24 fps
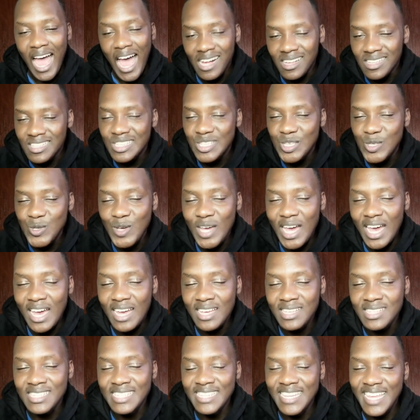I'll see you
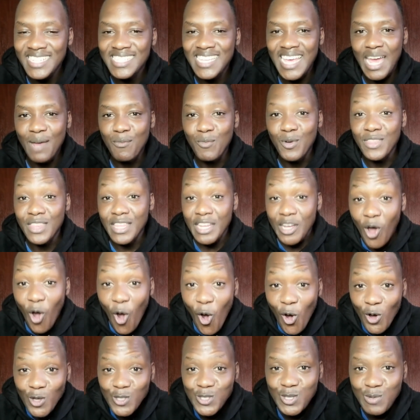guys next time with an
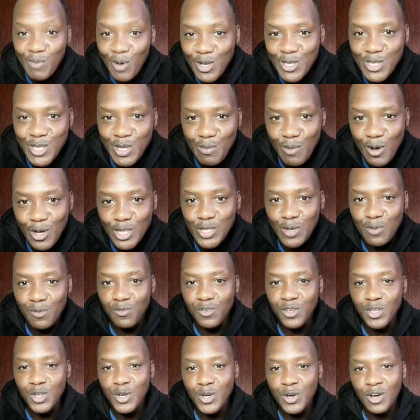awesome
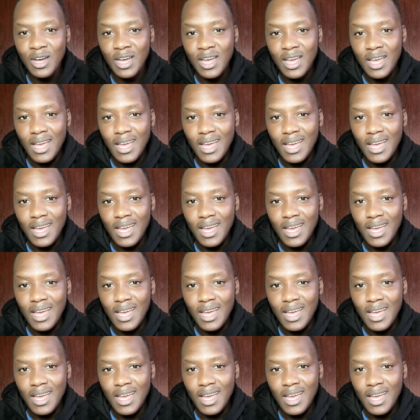video.